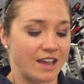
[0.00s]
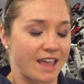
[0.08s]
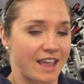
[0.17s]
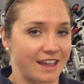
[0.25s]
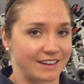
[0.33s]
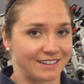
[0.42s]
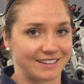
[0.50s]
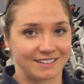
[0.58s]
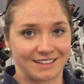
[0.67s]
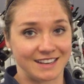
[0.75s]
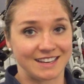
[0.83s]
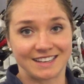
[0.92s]
and
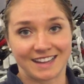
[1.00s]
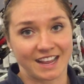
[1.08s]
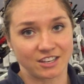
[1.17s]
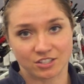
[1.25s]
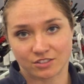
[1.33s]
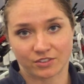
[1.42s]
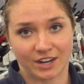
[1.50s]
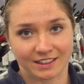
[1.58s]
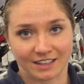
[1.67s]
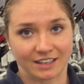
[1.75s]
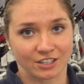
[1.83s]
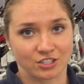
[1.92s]
they need cages for
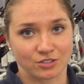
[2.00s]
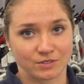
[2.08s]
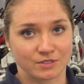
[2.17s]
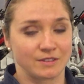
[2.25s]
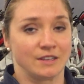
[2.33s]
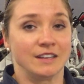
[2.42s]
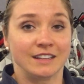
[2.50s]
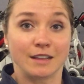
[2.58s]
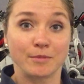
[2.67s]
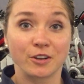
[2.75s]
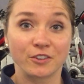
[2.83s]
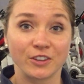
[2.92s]
athletic shoes.
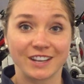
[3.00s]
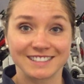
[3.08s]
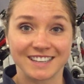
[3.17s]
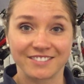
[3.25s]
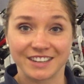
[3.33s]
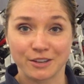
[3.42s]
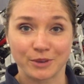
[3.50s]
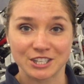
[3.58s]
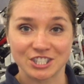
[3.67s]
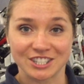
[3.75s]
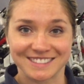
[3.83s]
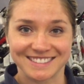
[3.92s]
Let me know if you guys have any
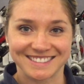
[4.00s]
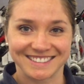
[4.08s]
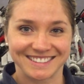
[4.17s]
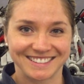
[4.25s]
questions.